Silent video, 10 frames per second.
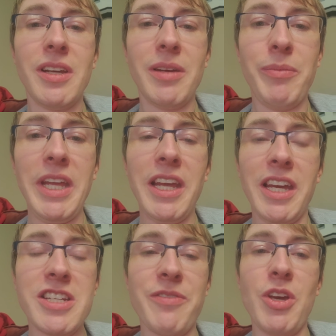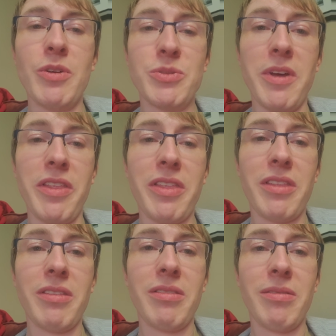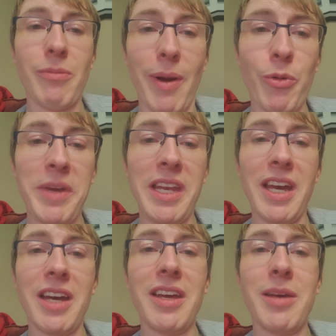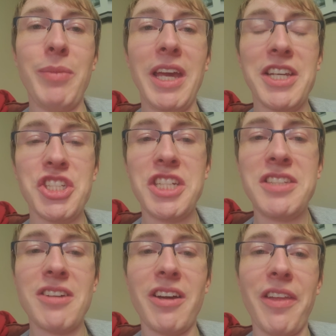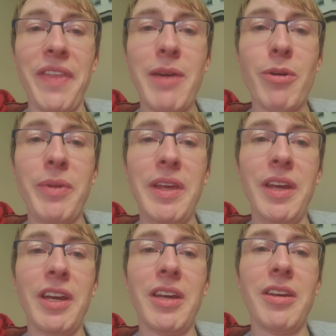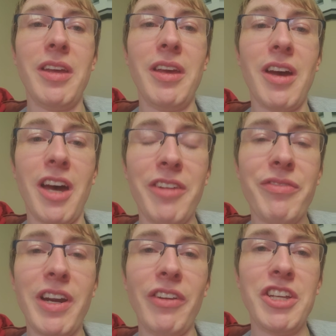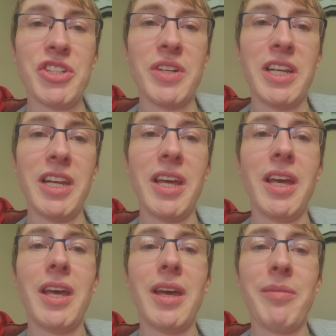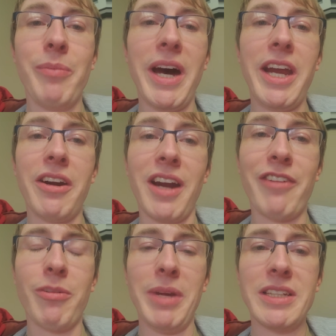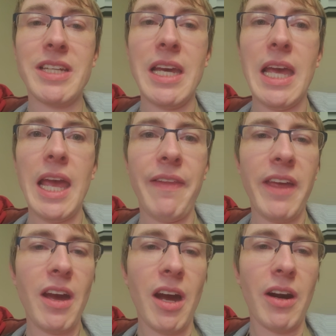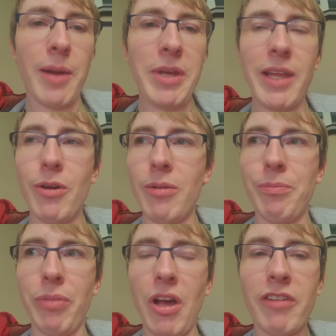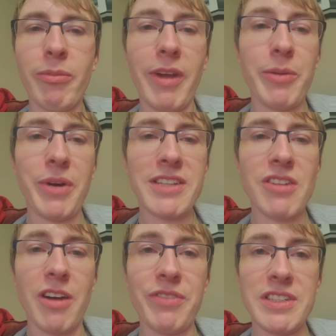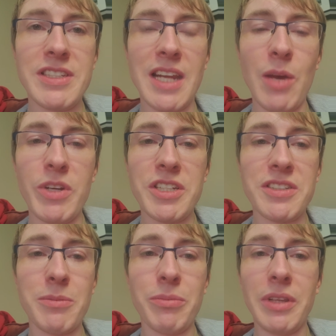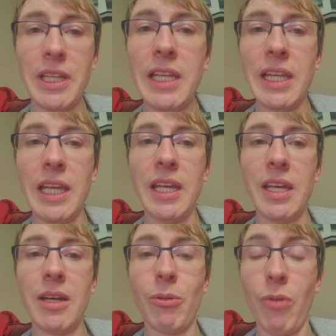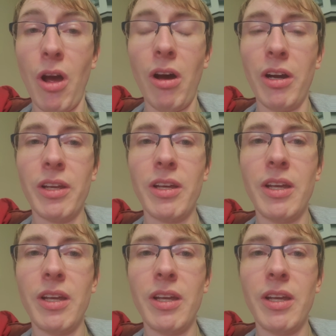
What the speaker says: media interview was with Rebel Media because she saw that they were being unfairly treated by our government. And they are. I mean, they were blocked from another press conference today, which is completely wrong